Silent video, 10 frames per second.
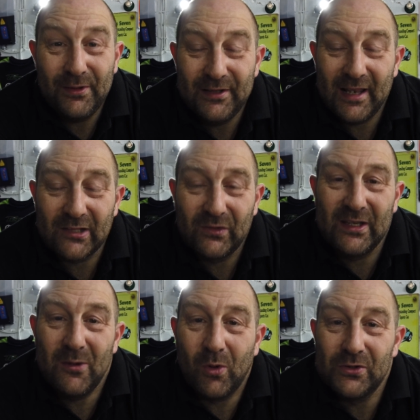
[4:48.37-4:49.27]
And the last thing
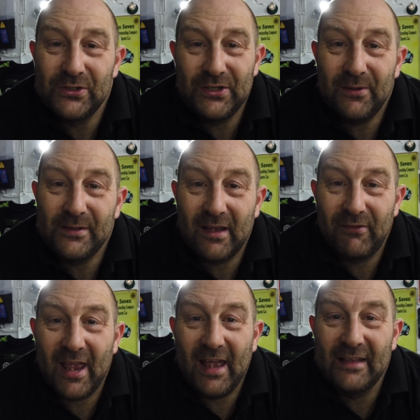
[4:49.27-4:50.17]
you want to do is have
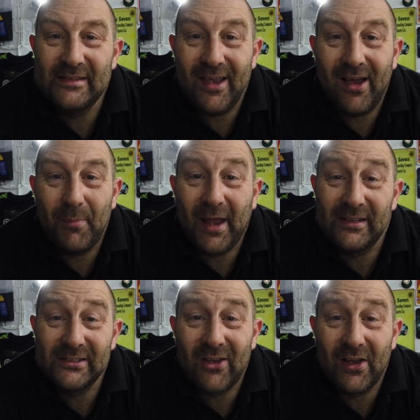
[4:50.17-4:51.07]
your hands up
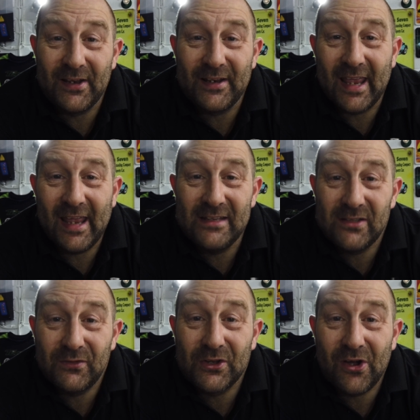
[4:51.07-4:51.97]
outside of the cage
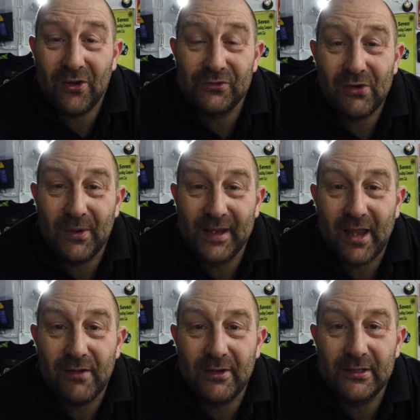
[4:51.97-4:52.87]
if the car's rolling
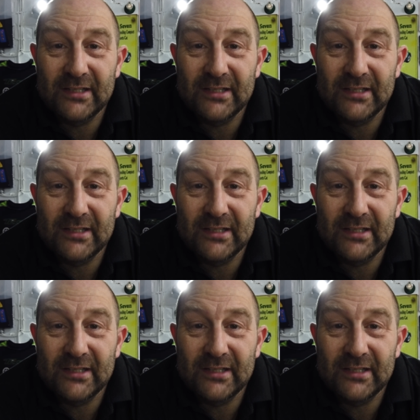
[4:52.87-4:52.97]
over.